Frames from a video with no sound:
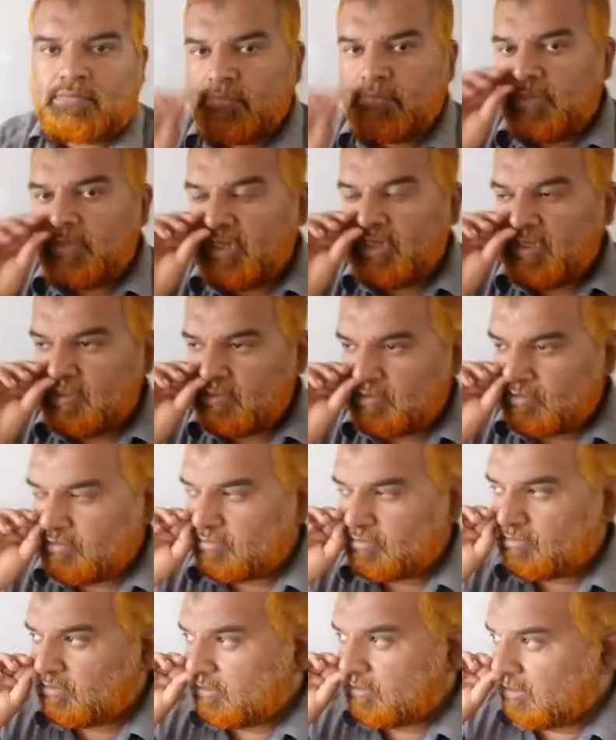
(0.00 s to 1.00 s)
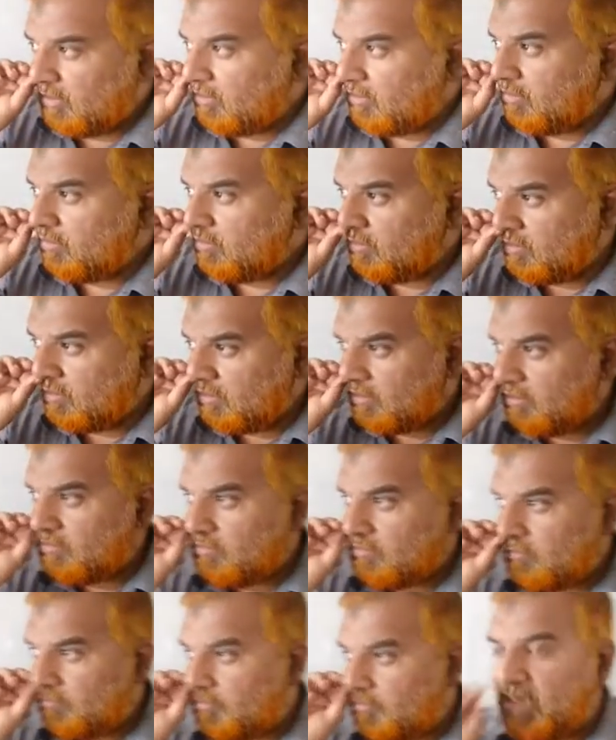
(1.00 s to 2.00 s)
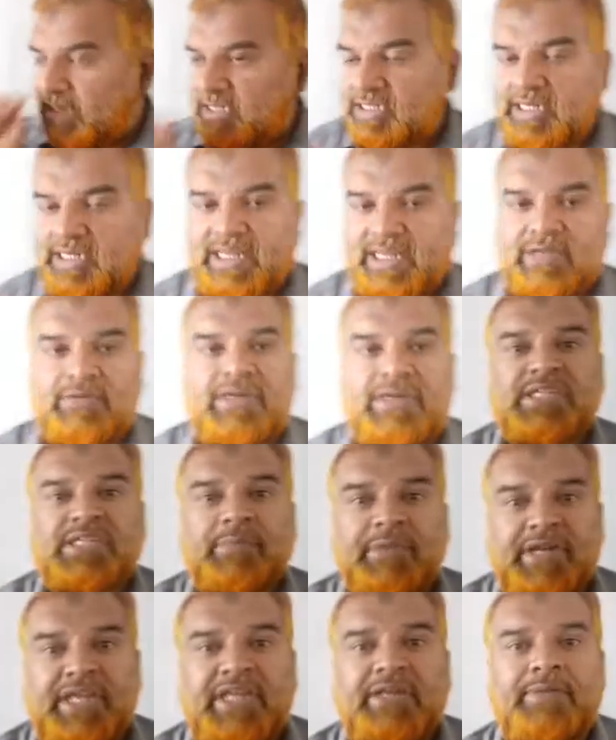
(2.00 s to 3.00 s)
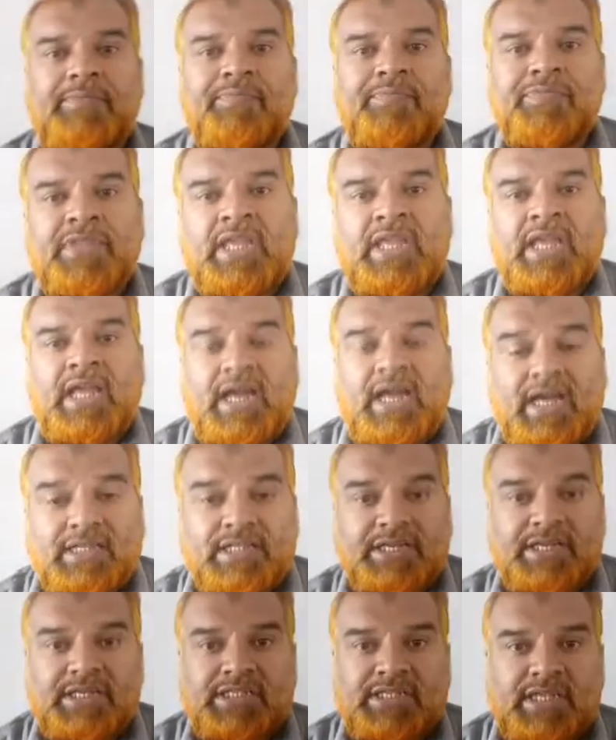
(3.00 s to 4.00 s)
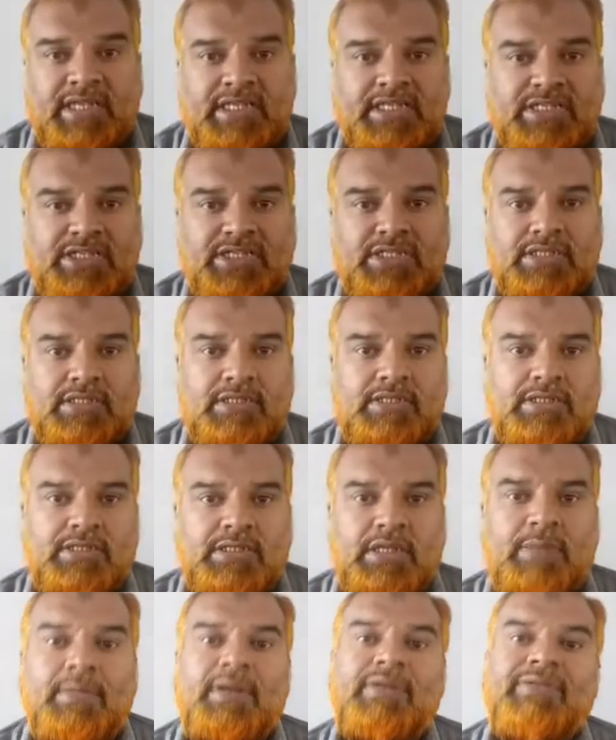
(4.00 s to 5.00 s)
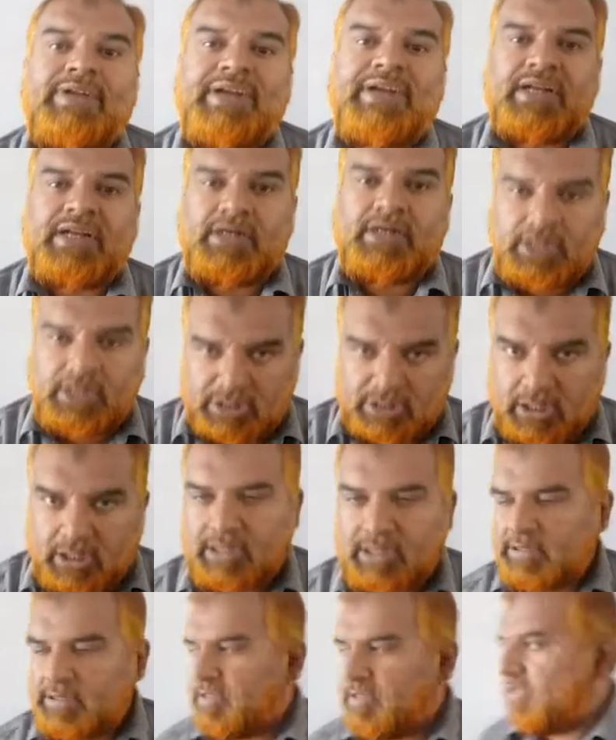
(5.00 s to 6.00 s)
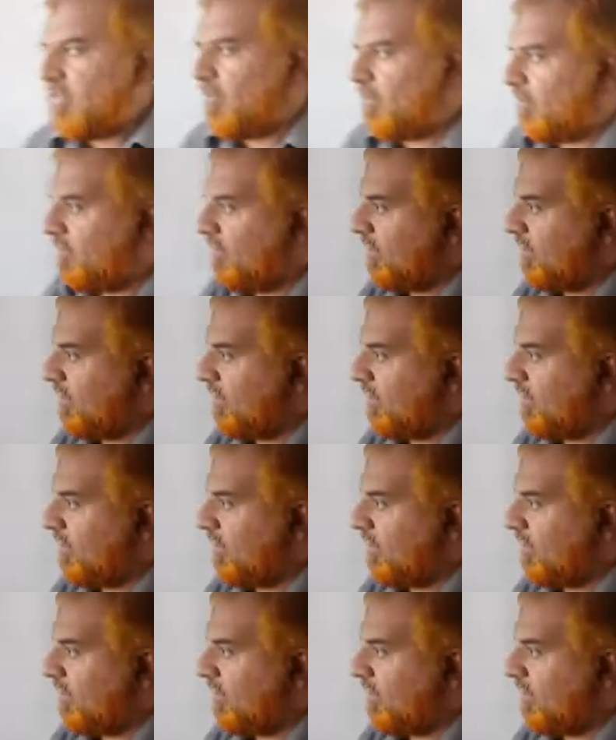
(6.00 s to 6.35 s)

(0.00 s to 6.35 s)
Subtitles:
main parts, like one is a brain, other is a double ventral nerve cord. Double